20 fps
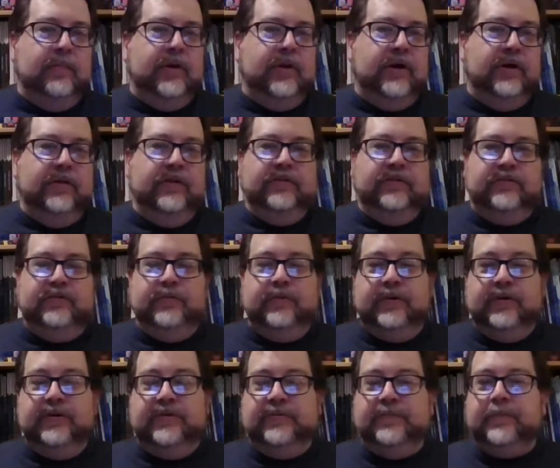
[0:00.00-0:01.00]
all their
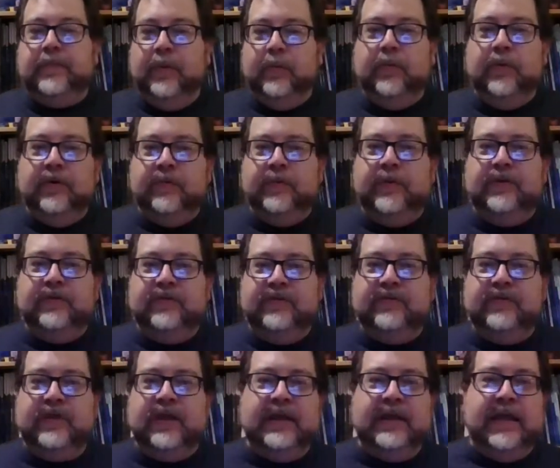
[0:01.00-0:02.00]
stores. But
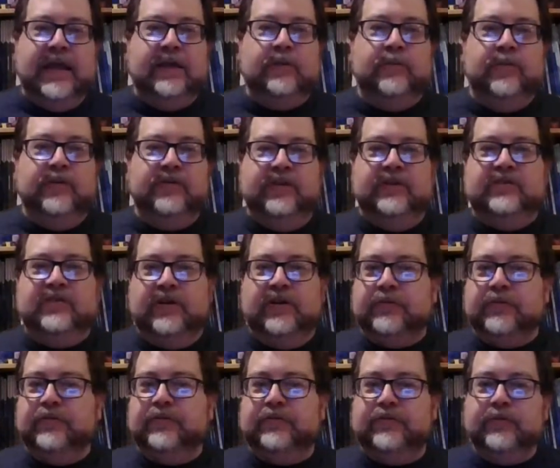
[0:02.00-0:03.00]
Woolworths again was a
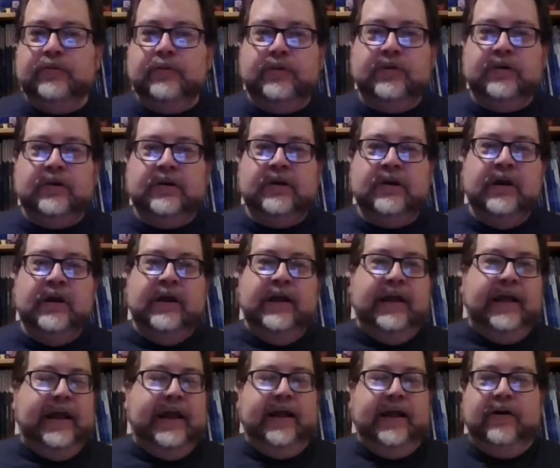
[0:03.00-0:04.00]
general store,
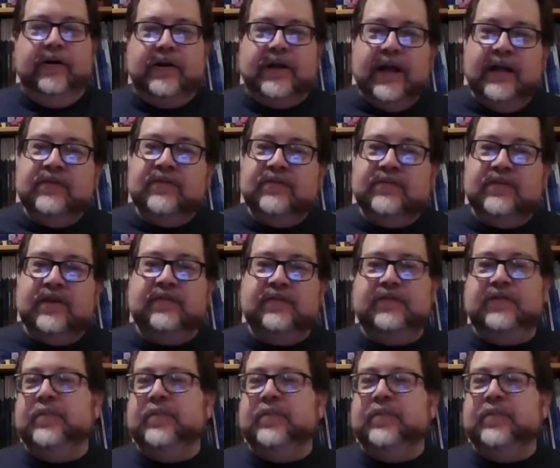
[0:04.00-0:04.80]
had all kinds of stuff.